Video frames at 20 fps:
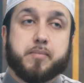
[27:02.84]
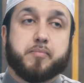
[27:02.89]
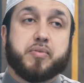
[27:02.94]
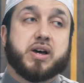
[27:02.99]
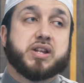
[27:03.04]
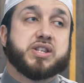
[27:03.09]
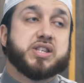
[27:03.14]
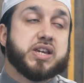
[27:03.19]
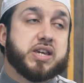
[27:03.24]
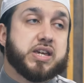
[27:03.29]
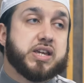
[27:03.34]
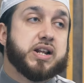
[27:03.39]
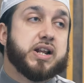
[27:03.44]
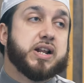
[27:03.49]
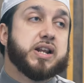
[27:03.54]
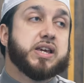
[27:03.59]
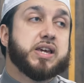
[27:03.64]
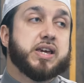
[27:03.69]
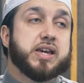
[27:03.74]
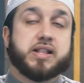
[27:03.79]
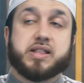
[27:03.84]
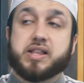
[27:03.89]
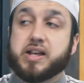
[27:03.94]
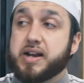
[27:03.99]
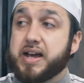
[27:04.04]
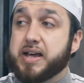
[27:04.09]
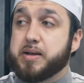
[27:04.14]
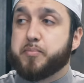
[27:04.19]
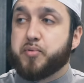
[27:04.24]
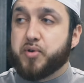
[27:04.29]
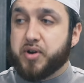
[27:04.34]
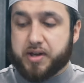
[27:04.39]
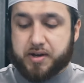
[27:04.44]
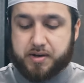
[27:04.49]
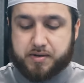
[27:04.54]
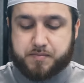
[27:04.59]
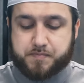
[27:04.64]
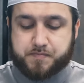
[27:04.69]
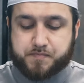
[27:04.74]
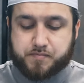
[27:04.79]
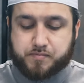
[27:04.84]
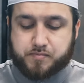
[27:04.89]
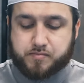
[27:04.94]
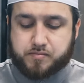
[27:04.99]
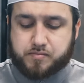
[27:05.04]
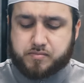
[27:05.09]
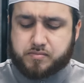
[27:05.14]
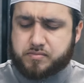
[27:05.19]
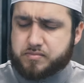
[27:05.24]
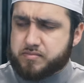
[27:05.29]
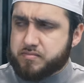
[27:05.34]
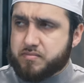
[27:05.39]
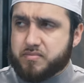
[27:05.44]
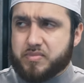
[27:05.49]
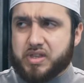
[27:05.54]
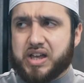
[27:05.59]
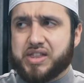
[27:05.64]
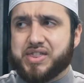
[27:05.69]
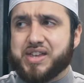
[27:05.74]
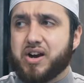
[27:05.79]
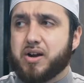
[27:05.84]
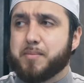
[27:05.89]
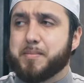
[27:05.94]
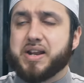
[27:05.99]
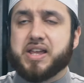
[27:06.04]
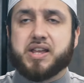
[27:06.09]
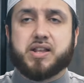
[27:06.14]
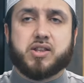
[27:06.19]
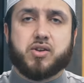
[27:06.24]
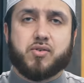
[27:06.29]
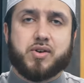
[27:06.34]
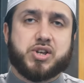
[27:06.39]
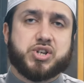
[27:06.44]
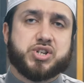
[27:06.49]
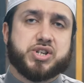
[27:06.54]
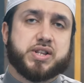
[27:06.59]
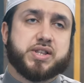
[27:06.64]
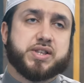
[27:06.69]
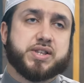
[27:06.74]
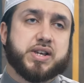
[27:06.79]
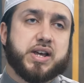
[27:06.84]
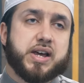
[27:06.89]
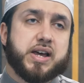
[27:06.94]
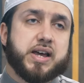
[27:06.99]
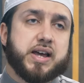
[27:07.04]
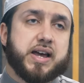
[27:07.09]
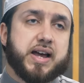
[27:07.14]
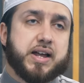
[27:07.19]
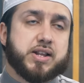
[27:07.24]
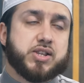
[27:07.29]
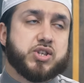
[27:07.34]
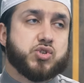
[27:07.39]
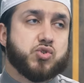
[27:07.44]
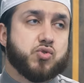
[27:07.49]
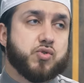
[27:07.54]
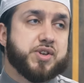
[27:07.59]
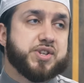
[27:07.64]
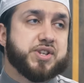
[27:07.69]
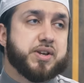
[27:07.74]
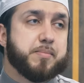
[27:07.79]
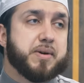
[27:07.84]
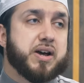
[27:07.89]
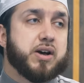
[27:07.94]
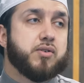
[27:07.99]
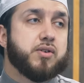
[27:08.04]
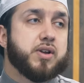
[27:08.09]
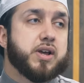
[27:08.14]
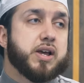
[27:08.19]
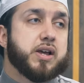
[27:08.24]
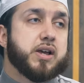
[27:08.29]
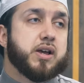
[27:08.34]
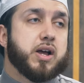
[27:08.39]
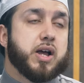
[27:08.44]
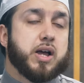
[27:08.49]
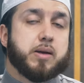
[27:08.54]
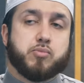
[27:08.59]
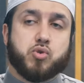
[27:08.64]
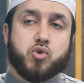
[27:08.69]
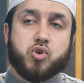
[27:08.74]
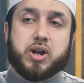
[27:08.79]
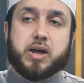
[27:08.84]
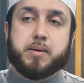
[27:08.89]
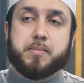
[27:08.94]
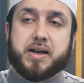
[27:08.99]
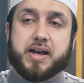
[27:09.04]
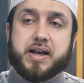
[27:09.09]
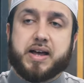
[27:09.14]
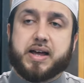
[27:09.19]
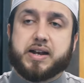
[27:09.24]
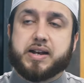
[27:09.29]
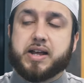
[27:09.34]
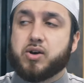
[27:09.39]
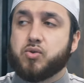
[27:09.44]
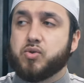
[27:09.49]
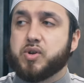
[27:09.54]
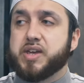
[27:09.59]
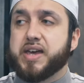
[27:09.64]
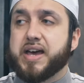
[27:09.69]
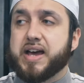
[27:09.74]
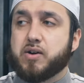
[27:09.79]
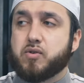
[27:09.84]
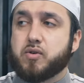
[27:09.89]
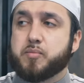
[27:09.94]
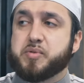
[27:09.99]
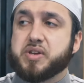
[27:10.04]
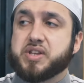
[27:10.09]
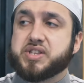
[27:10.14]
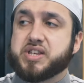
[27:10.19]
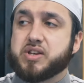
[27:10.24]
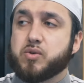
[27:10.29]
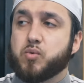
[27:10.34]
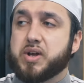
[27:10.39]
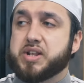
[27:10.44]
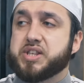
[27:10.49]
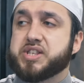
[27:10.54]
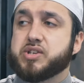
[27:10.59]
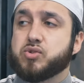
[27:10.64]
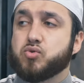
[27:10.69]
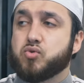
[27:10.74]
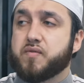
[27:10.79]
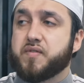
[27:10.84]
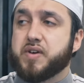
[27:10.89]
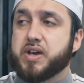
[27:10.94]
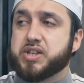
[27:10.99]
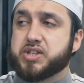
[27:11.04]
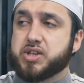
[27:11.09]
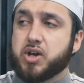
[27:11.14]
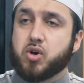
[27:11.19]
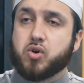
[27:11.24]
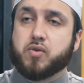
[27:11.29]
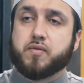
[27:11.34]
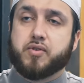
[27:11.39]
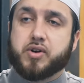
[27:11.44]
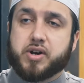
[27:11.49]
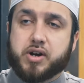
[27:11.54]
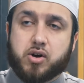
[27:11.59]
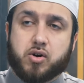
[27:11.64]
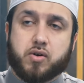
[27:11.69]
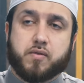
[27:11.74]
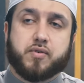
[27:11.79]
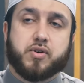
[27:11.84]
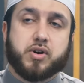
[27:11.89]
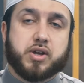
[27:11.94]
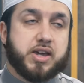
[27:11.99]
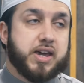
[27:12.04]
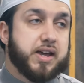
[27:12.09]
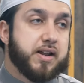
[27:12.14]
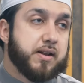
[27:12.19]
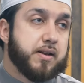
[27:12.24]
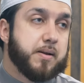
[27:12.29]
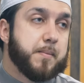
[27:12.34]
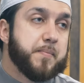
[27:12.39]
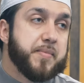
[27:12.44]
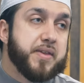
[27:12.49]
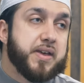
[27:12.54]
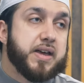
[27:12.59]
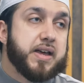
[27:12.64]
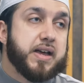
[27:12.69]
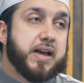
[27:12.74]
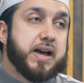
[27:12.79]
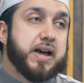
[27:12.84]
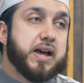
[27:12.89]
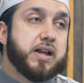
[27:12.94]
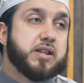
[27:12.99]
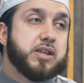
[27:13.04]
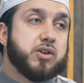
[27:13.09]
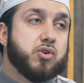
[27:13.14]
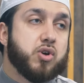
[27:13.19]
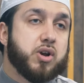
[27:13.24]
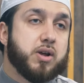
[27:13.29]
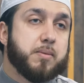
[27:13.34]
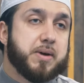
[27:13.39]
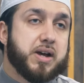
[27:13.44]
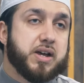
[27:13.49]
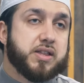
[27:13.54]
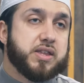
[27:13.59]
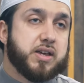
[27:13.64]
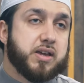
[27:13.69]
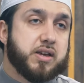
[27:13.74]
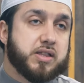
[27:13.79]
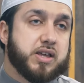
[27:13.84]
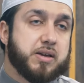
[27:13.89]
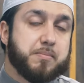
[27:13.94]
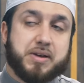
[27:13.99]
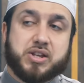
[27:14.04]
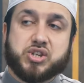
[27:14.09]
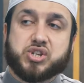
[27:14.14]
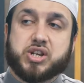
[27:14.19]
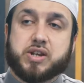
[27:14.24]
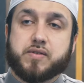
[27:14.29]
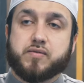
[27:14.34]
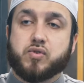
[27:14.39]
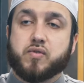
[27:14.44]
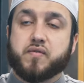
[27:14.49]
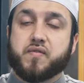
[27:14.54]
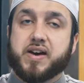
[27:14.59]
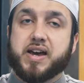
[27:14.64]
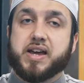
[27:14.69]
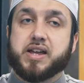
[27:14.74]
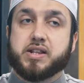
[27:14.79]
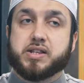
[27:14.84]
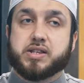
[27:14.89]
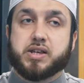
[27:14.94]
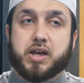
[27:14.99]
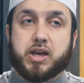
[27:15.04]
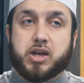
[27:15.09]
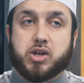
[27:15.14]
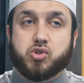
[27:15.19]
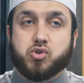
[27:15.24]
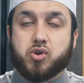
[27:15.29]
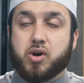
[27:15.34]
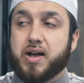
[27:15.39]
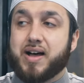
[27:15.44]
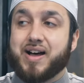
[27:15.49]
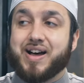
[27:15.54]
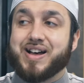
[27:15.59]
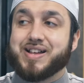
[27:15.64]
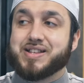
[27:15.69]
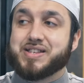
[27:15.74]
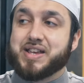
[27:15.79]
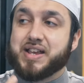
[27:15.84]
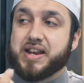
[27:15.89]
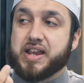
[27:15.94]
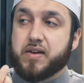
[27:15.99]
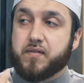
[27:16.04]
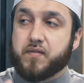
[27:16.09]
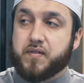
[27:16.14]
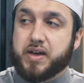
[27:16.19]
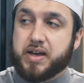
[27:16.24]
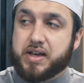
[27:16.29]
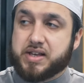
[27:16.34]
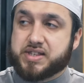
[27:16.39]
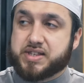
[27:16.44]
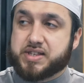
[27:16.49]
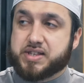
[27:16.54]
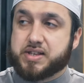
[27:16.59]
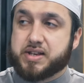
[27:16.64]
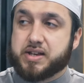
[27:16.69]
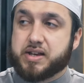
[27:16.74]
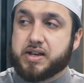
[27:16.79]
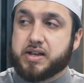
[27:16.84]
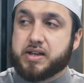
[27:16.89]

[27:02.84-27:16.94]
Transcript: particularly in the night prayer. And there are many narrations and stories about ulama and awliya repeating one single verse over and over again. And the ulama, they mention, if you find your heart in a verse,